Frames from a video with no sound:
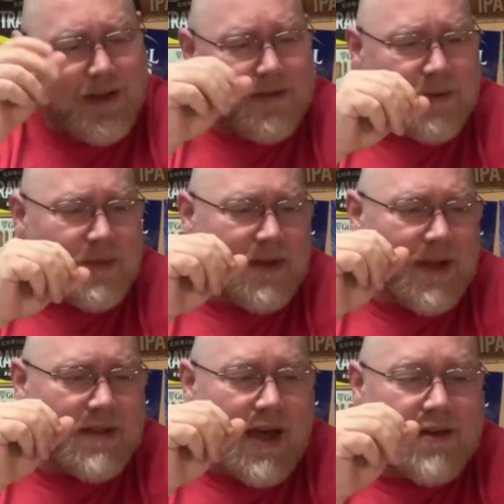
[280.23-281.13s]
something
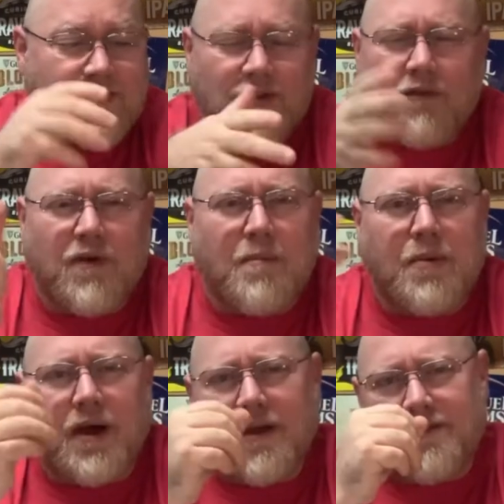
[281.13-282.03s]
like that, just over a
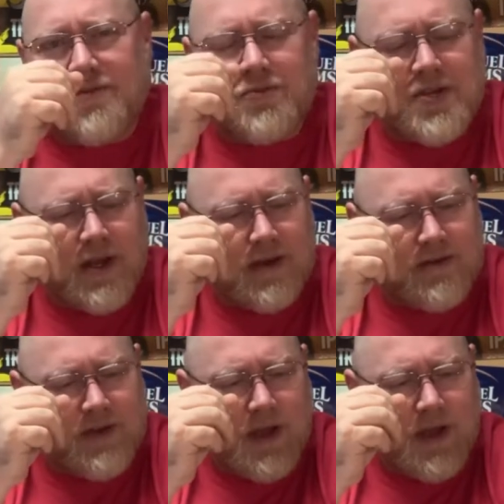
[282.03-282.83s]
buck and some change.